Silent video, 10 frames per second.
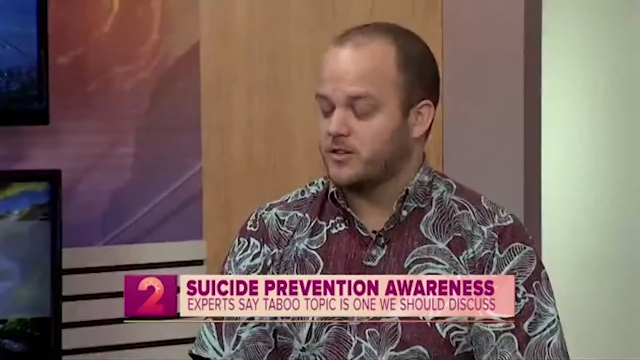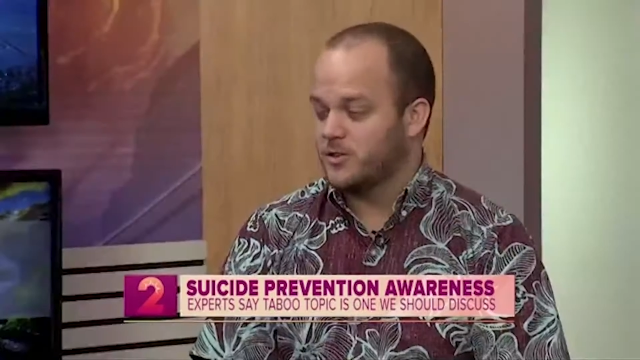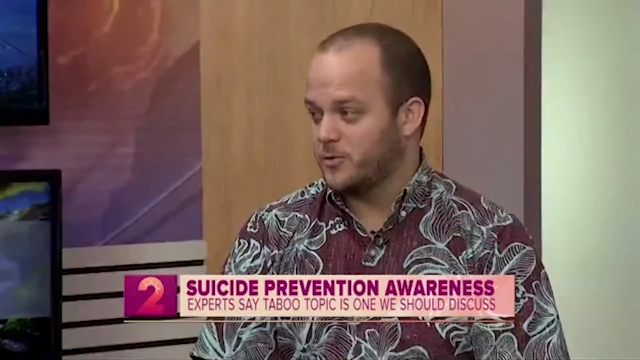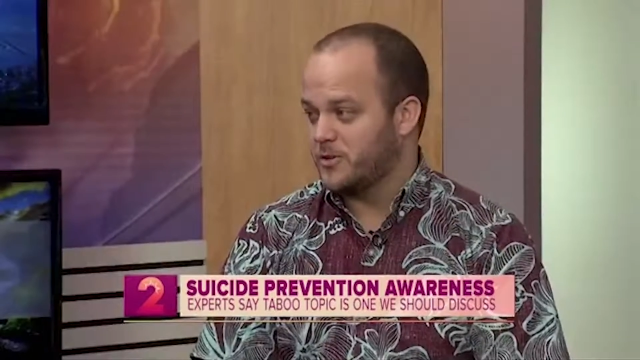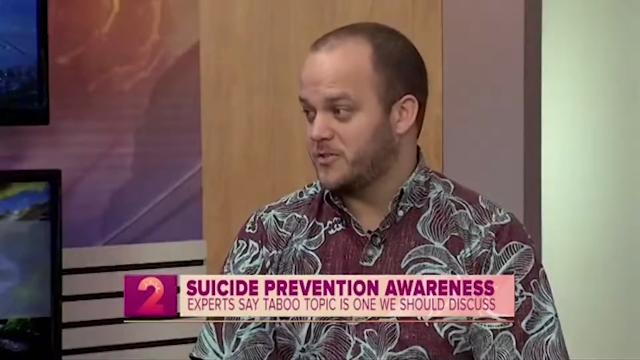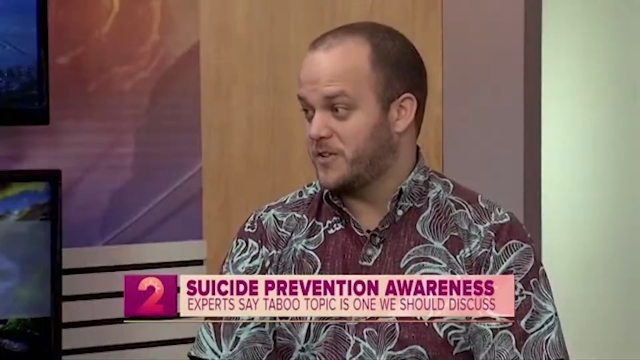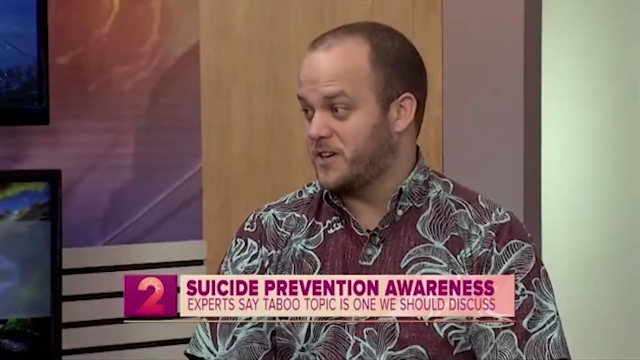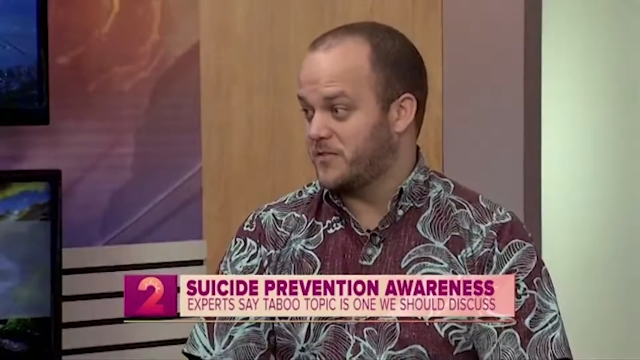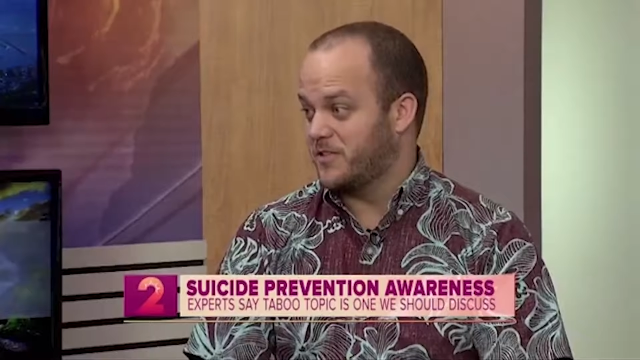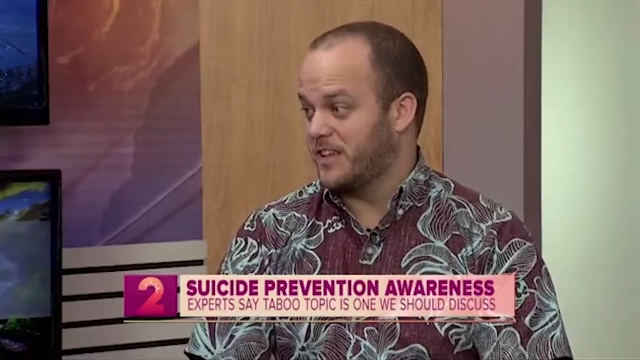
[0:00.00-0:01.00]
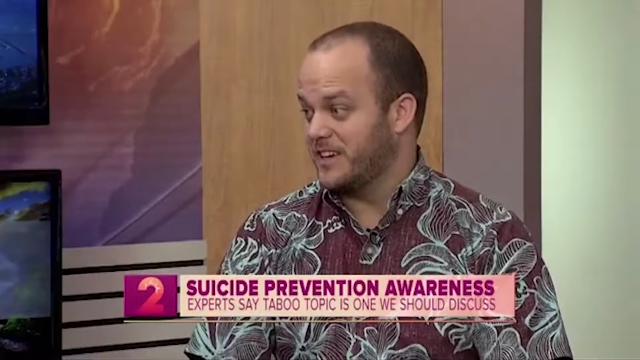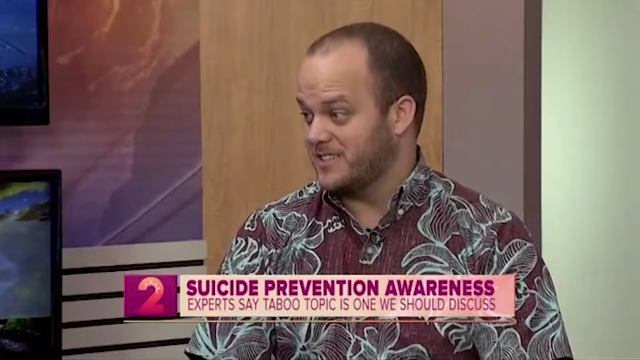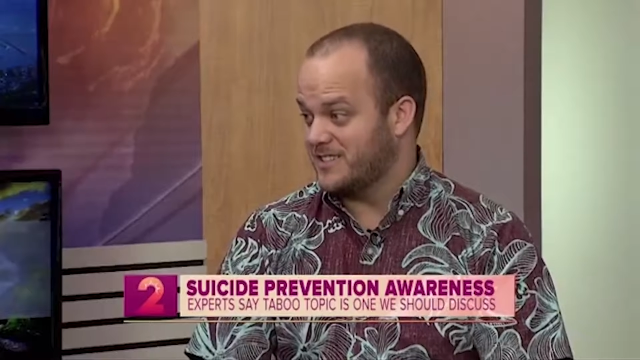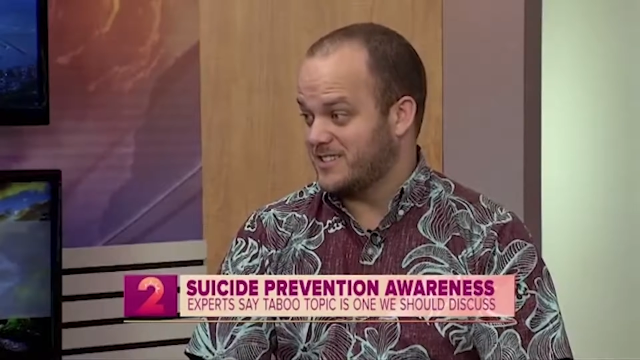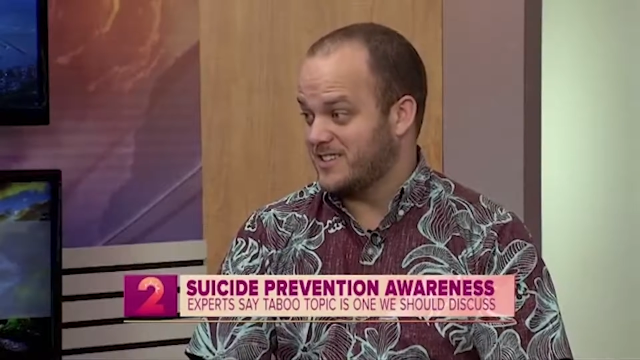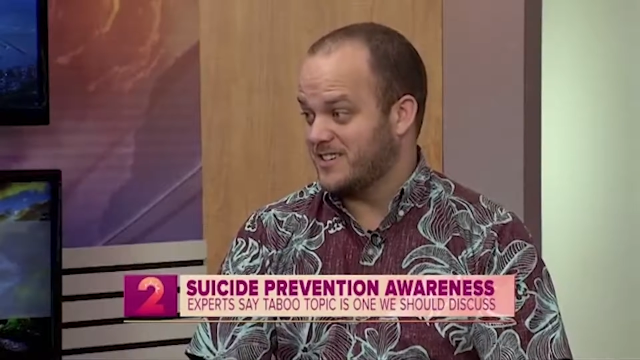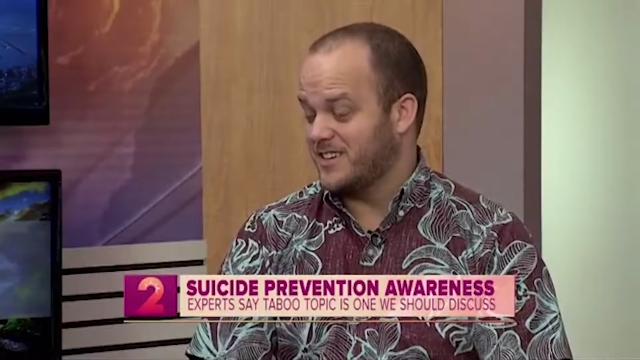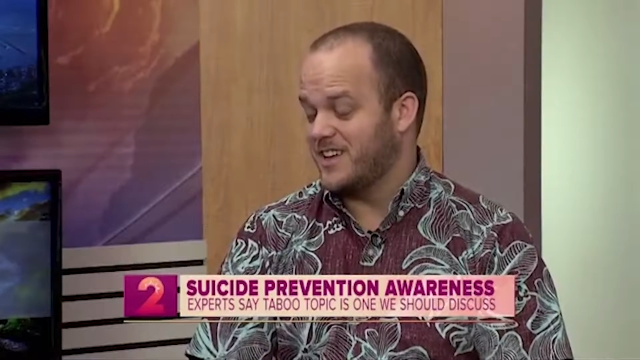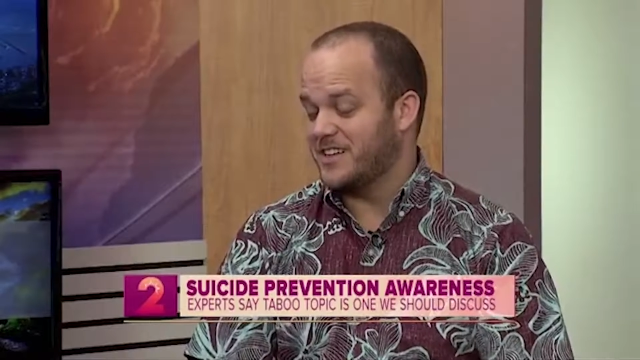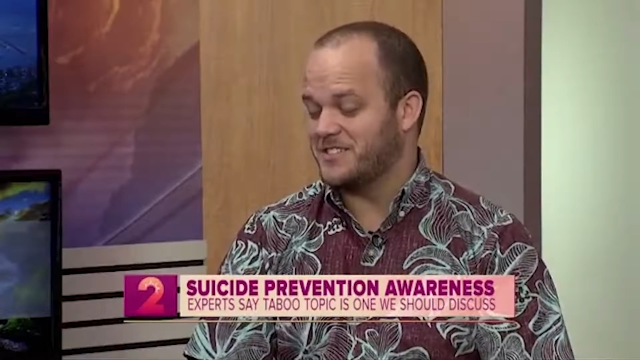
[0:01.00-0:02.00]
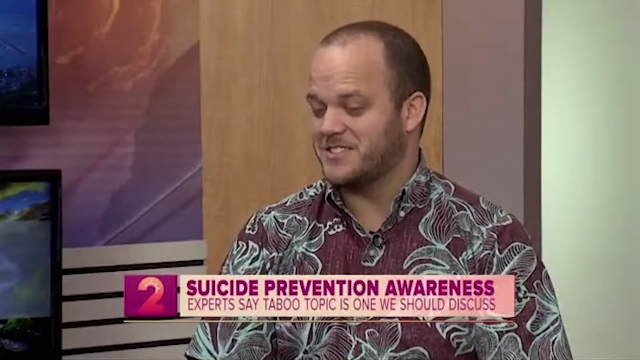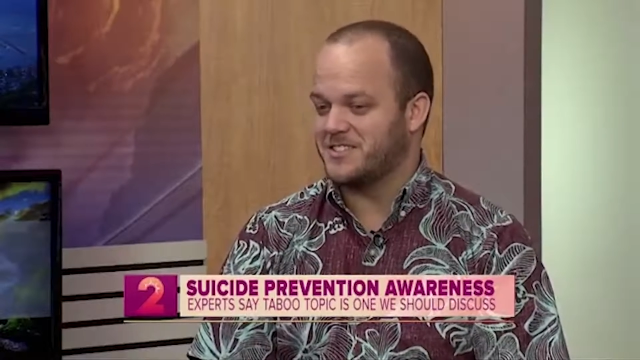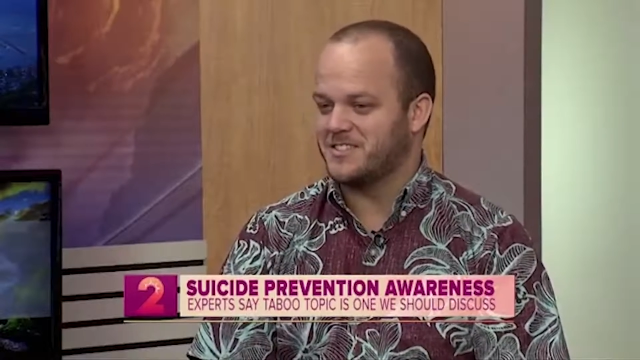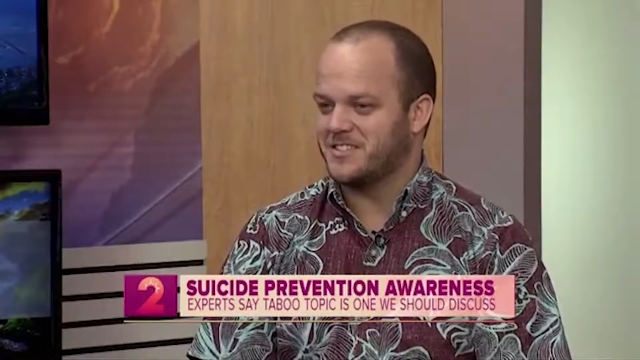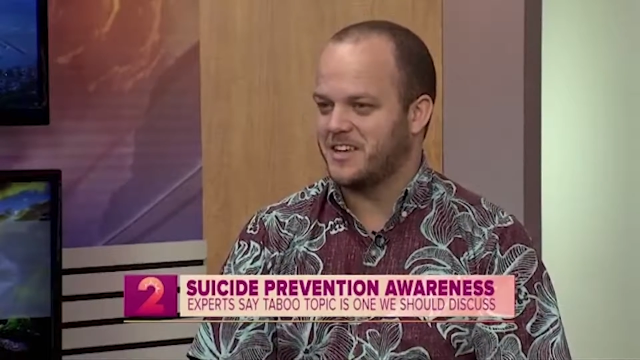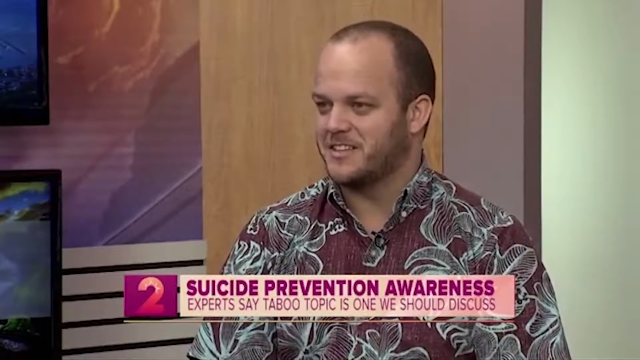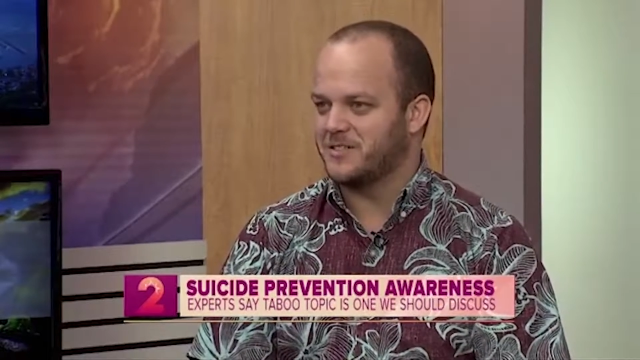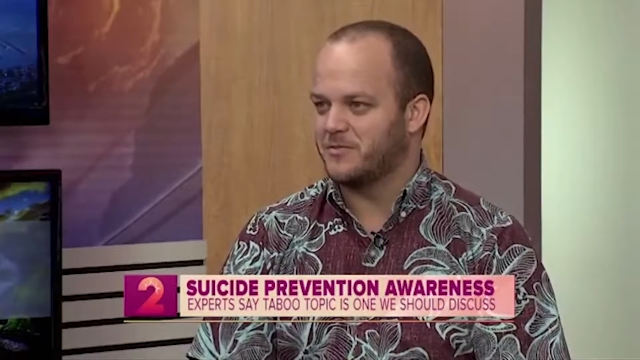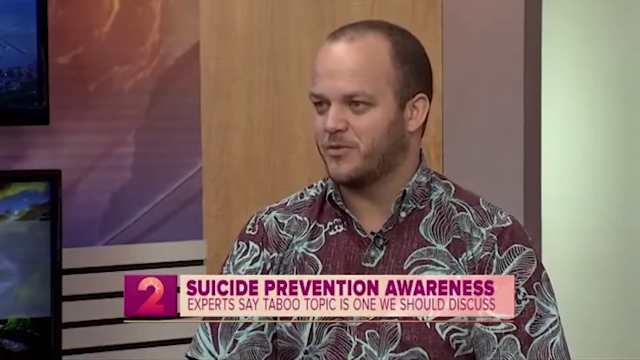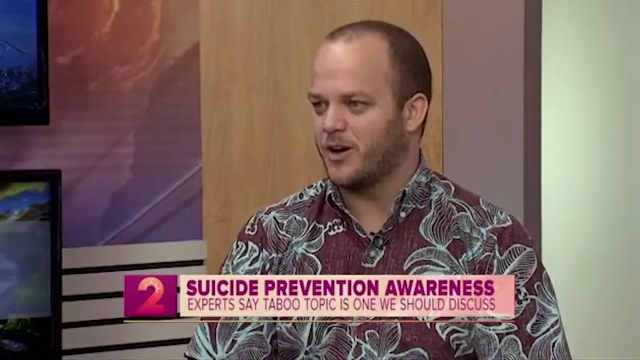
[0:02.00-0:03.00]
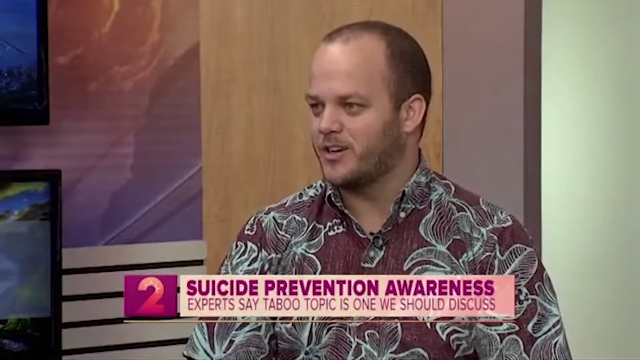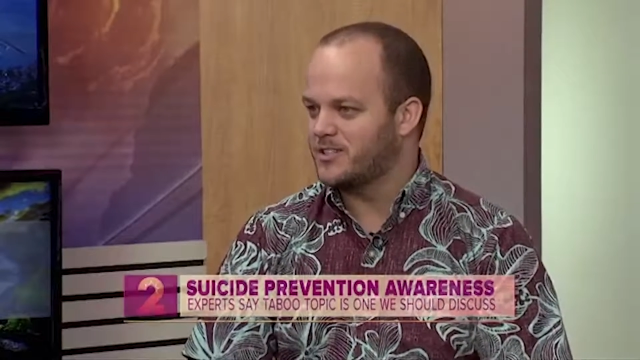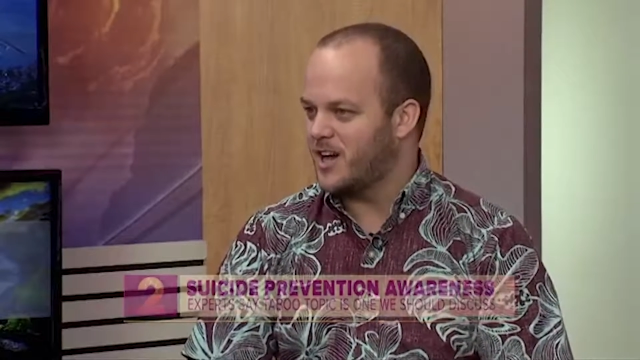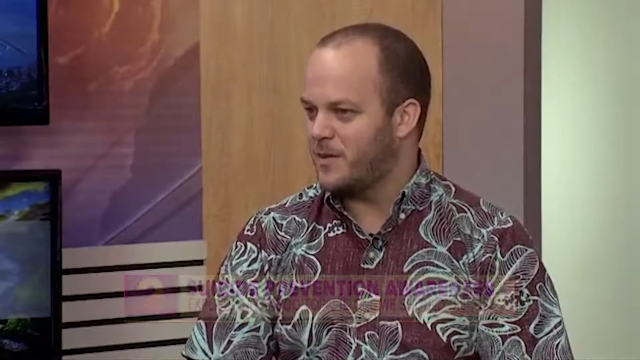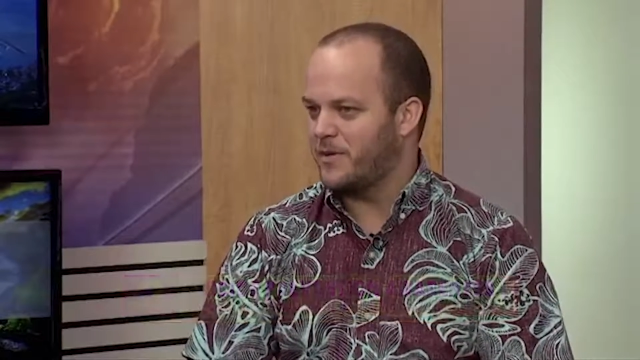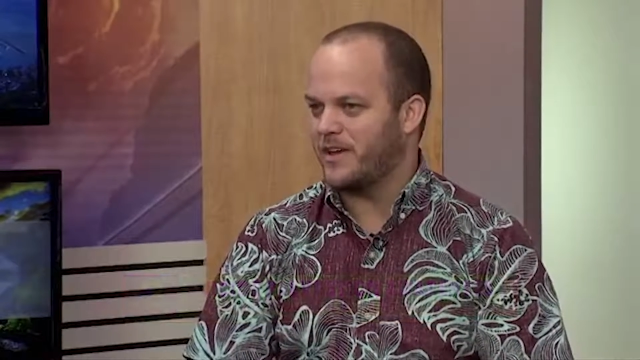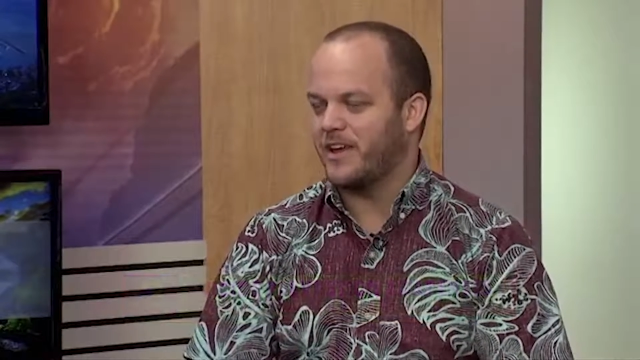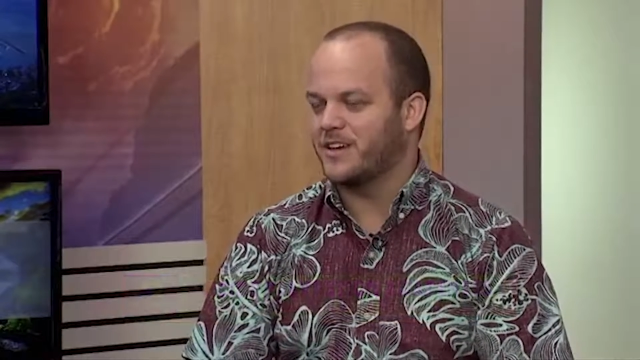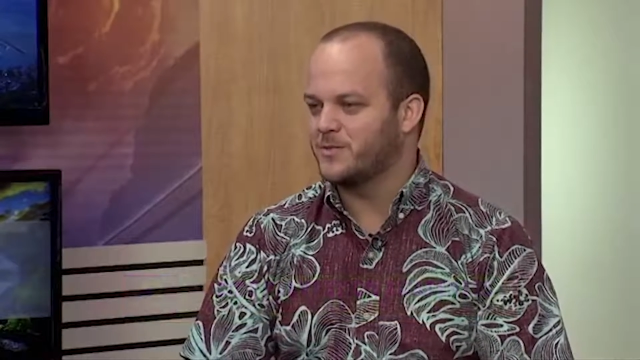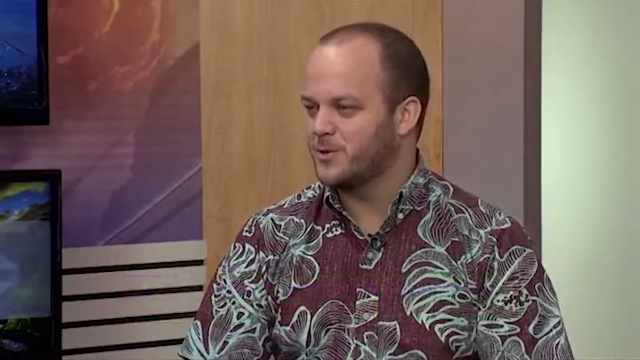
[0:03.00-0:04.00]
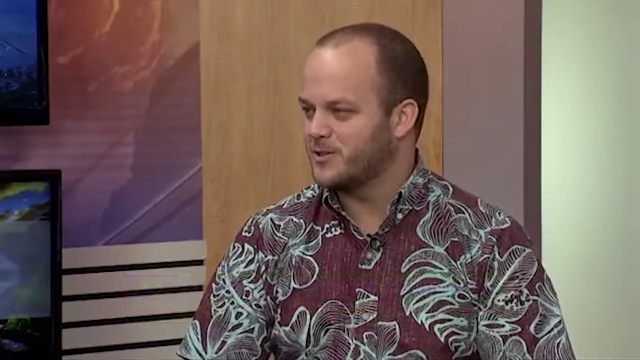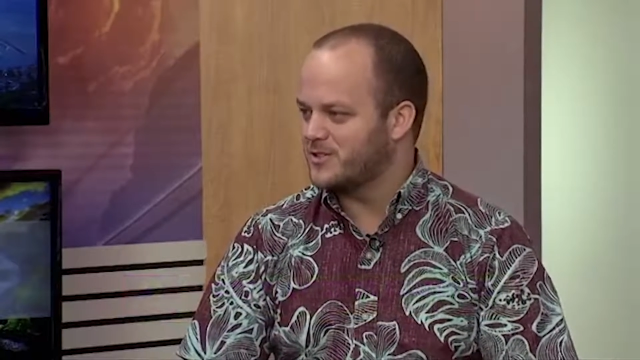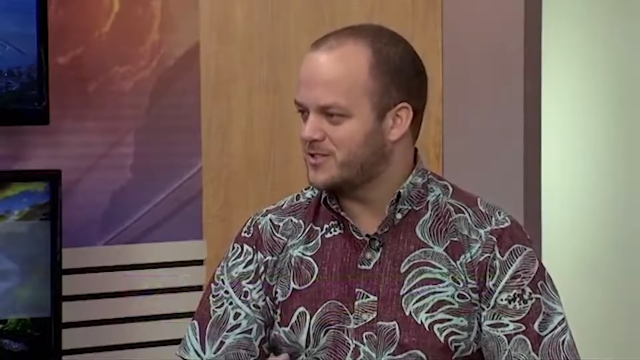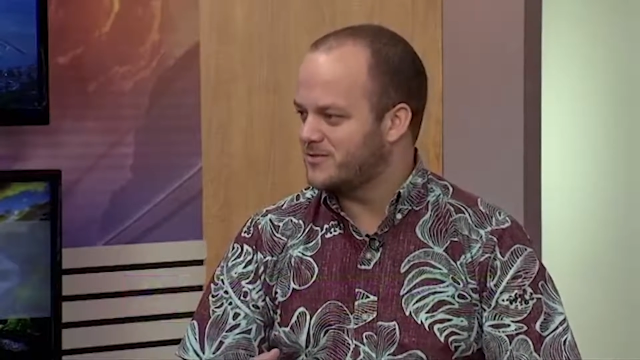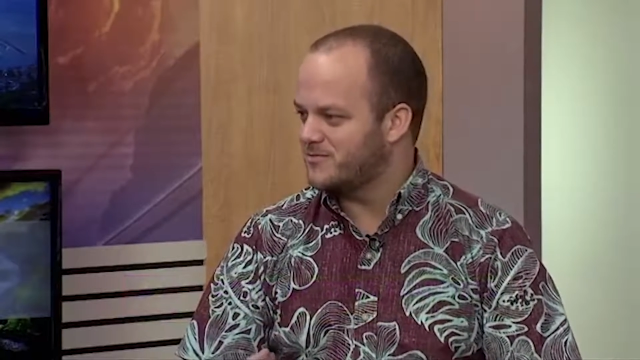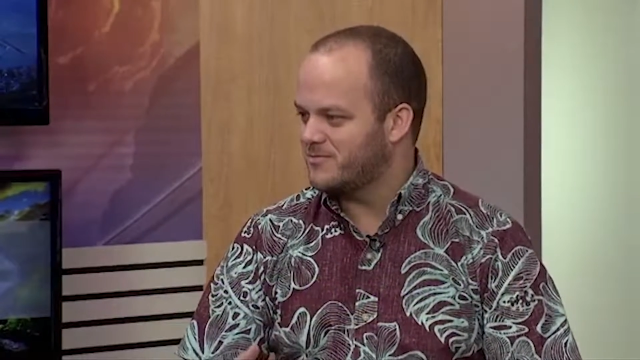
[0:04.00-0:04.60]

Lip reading: there's no real definitive list. It's a broad topic. Experts,